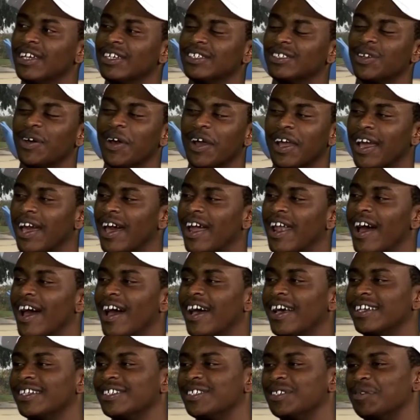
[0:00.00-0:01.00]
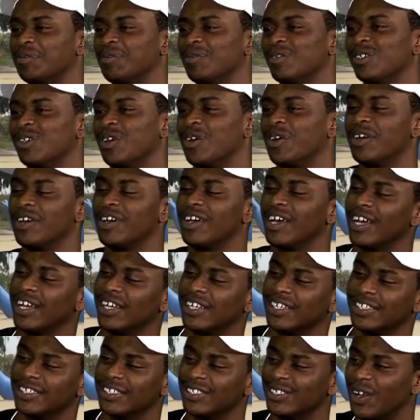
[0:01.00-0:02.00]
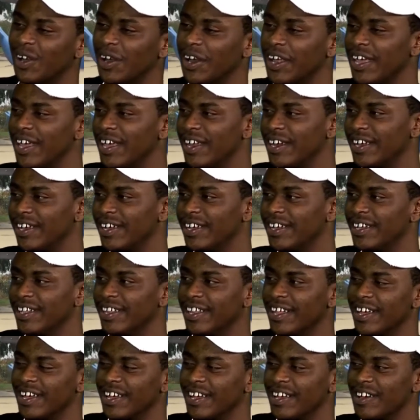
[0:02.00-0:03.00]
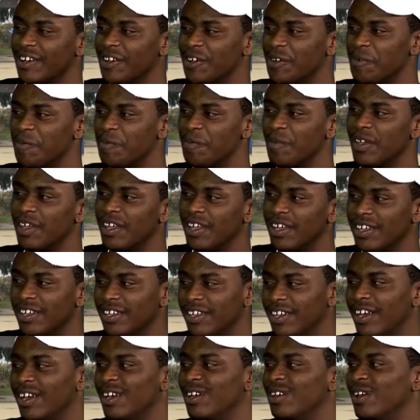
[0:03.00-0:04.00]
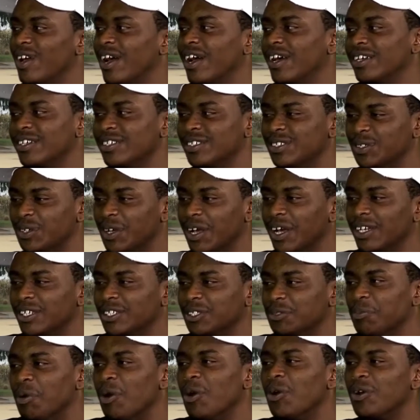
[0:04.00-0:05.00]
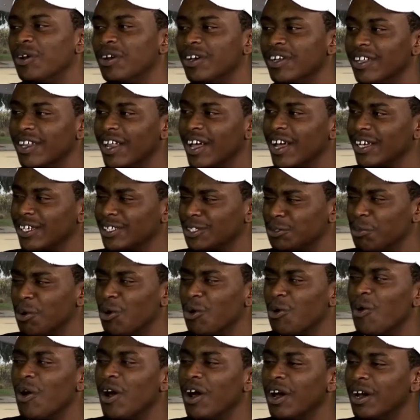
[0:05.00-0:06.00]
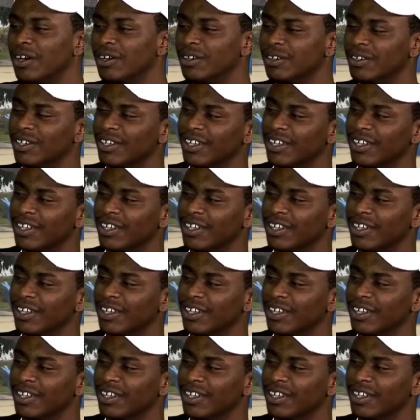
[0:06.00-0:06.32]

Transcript: so I gotta ask them. So I just started hinting it like, yeah, you guys smoke? Like, smoke what?